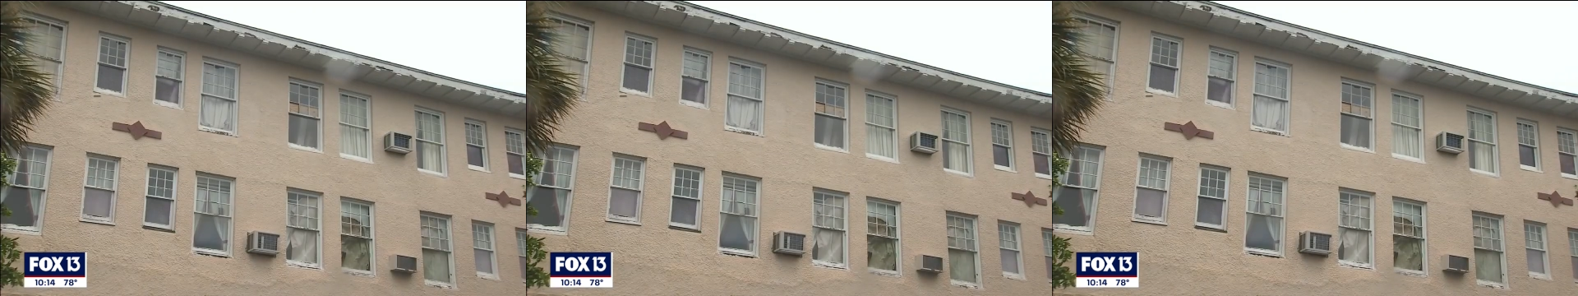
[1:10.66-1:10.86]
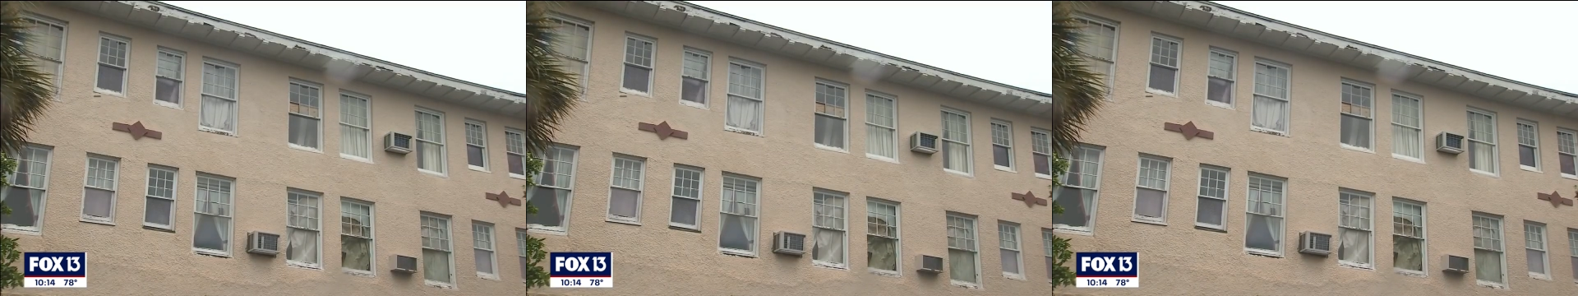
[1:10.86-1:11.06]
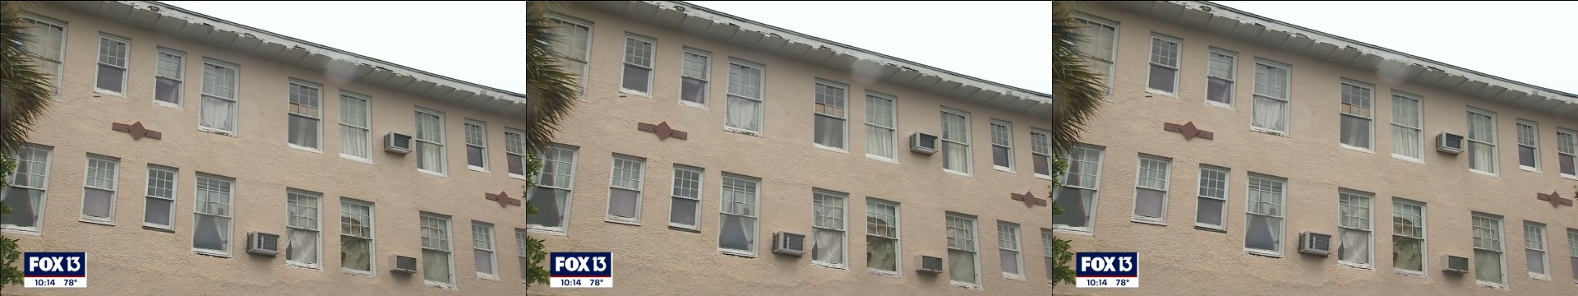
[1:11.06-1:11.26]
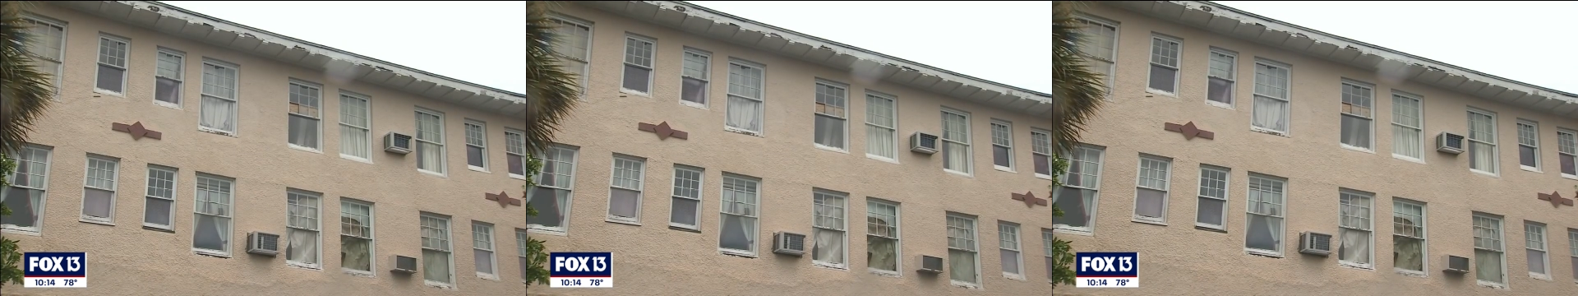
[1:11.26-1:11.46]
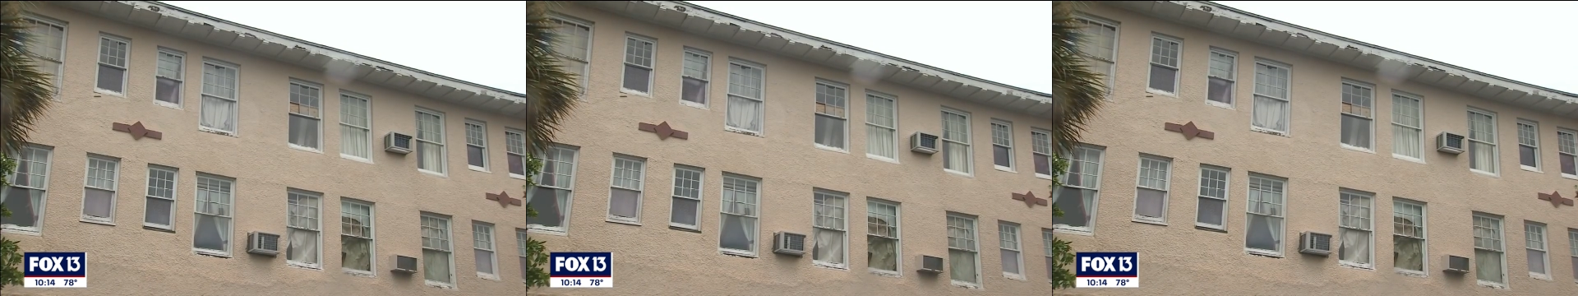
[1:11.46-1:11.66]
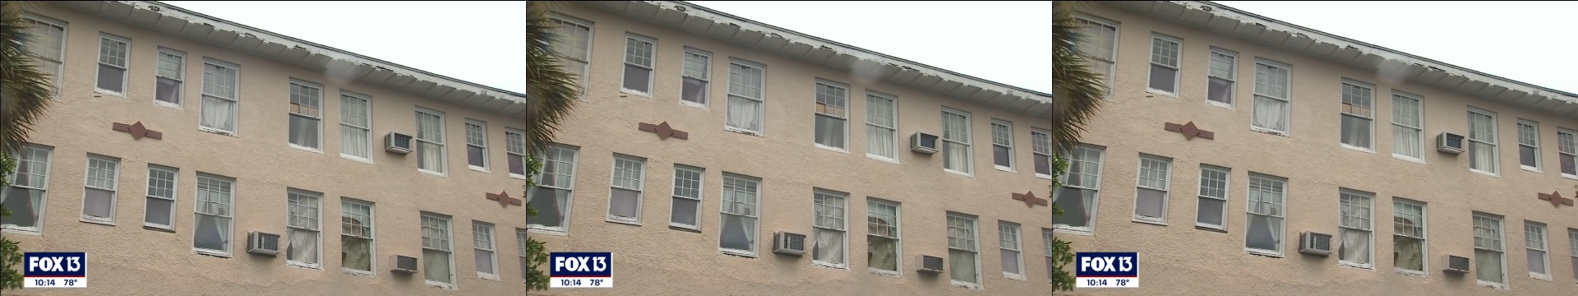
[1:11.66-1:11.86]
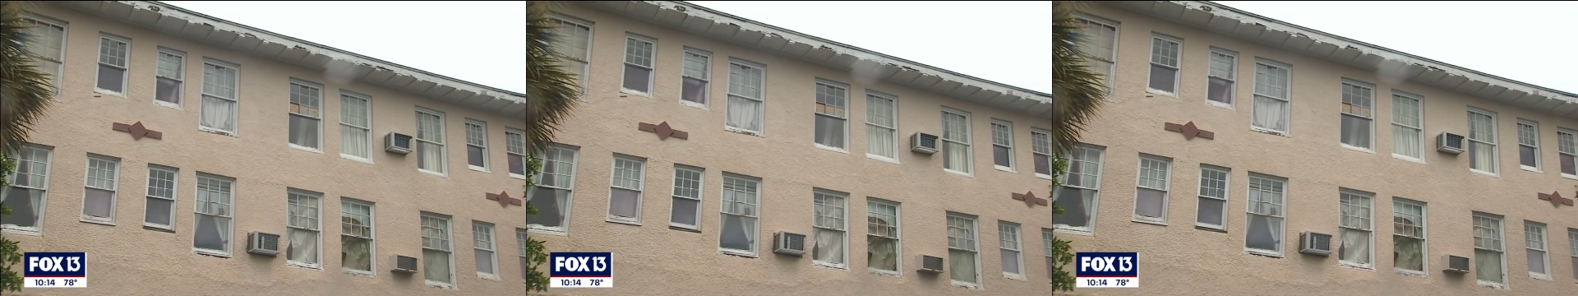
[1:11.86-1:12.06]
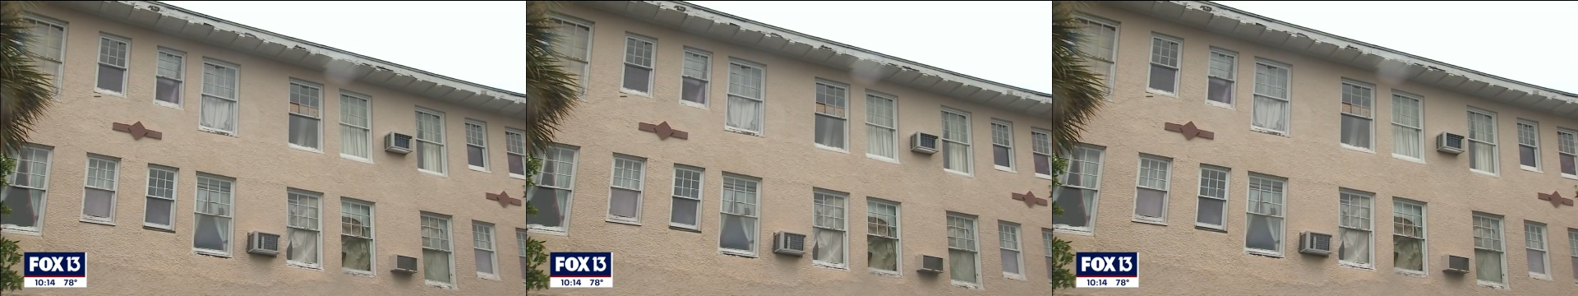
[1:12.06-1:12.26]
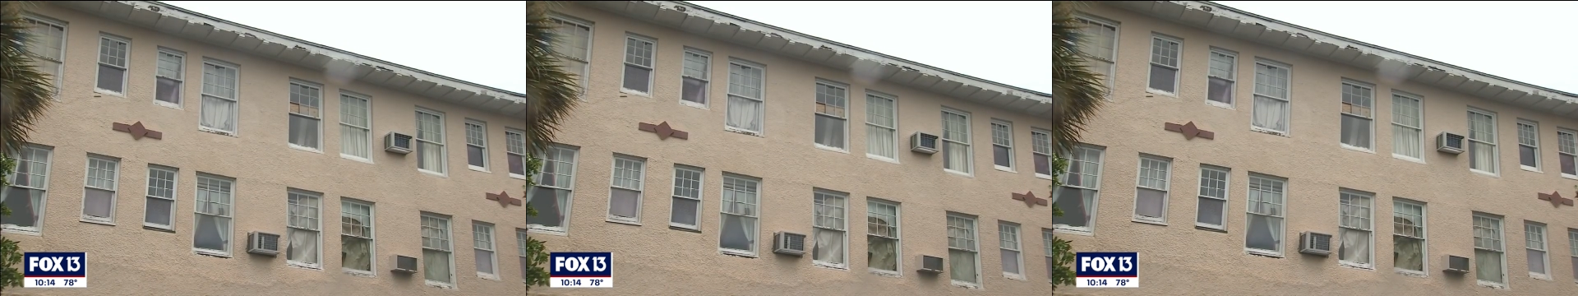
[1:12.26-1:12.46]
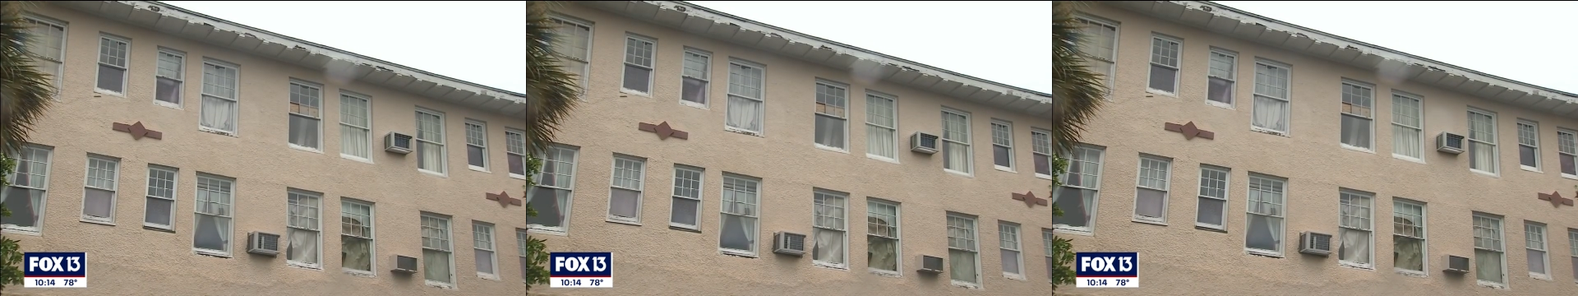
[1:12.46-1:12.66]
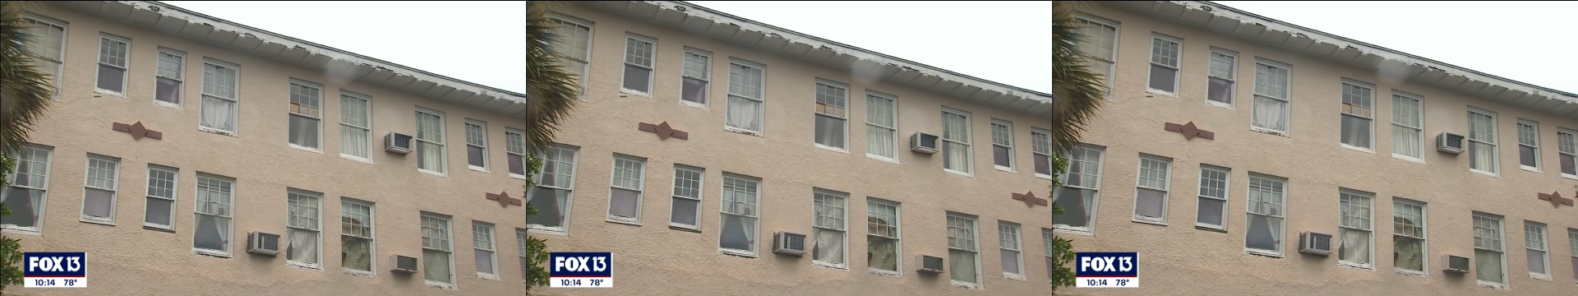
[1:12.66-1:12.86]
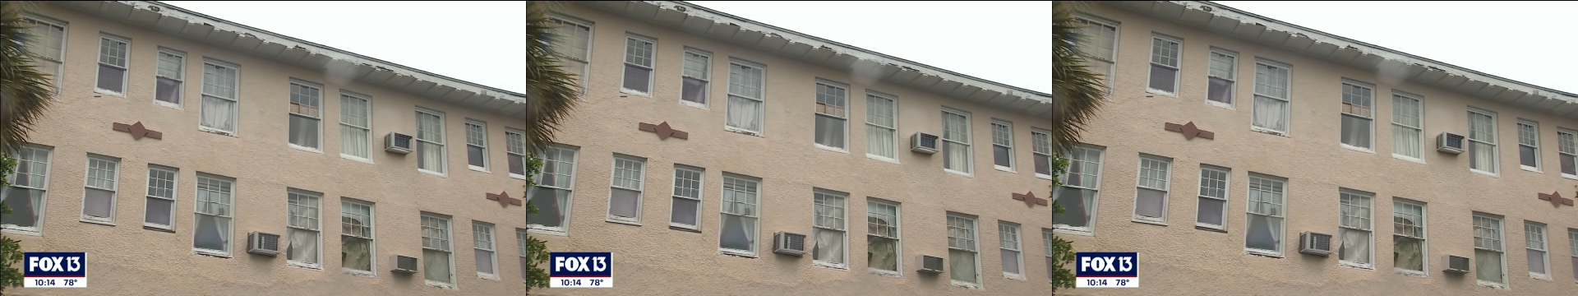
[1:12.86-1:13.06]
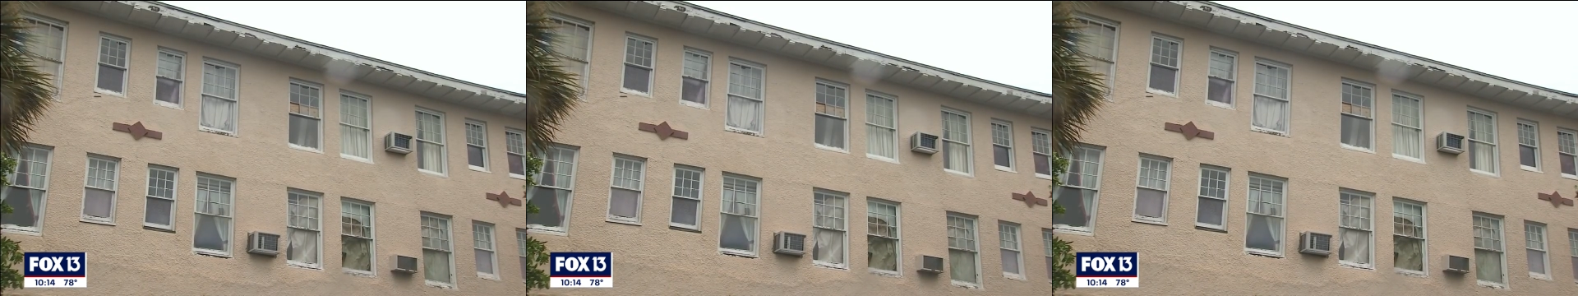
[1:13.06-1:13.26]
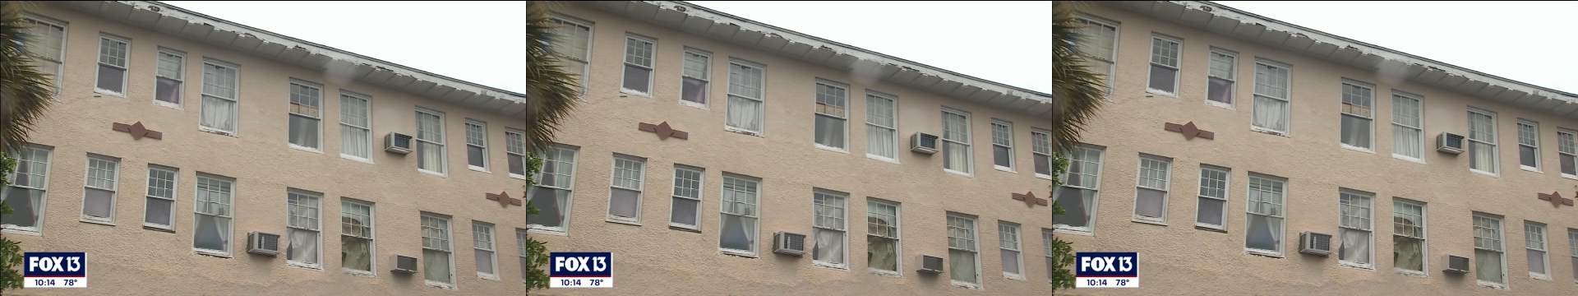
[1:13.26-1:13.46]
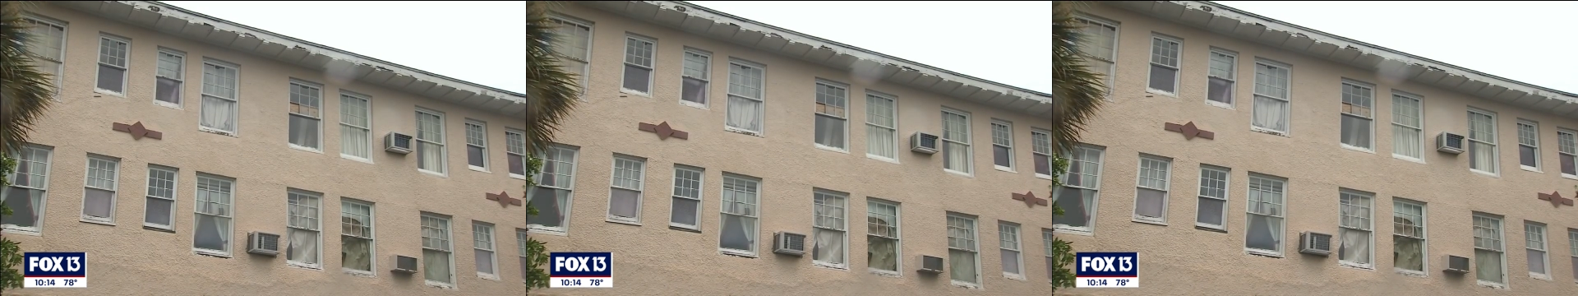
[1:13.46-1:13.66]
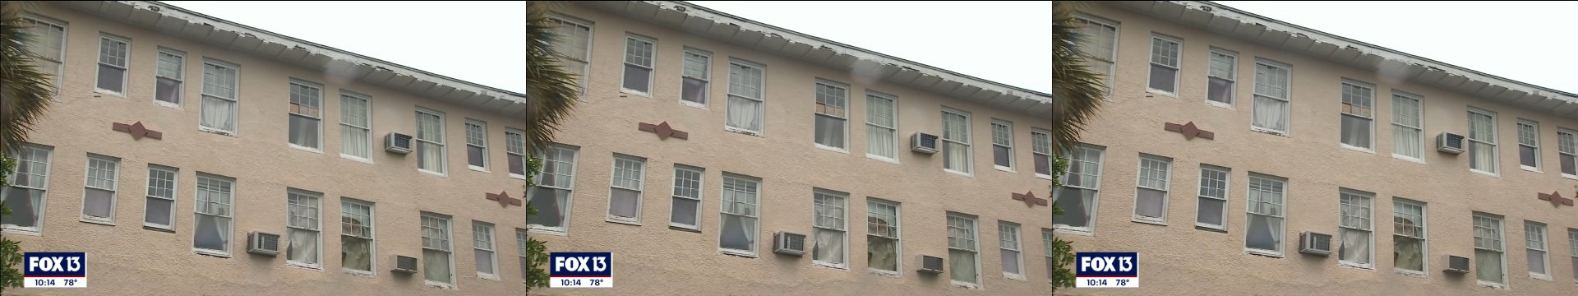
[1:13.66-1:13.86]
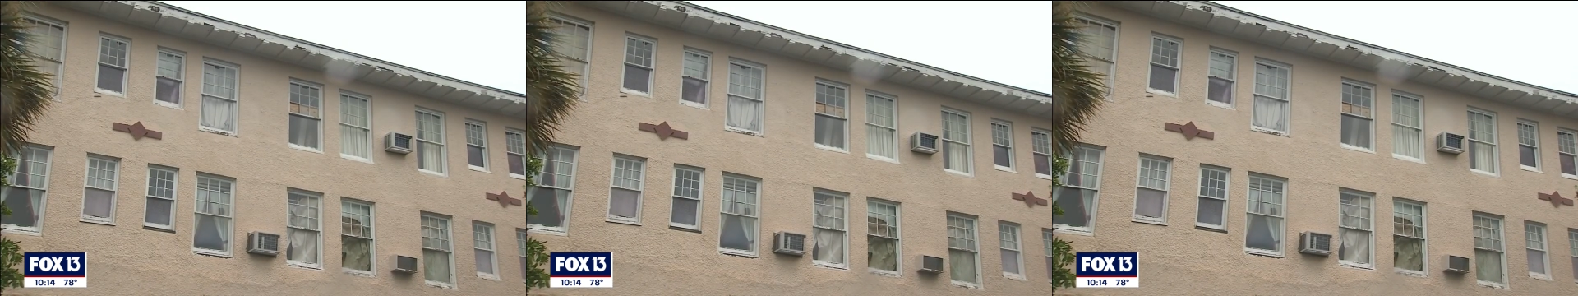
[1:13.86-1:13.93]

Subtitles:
Nobody's mouth can be seen.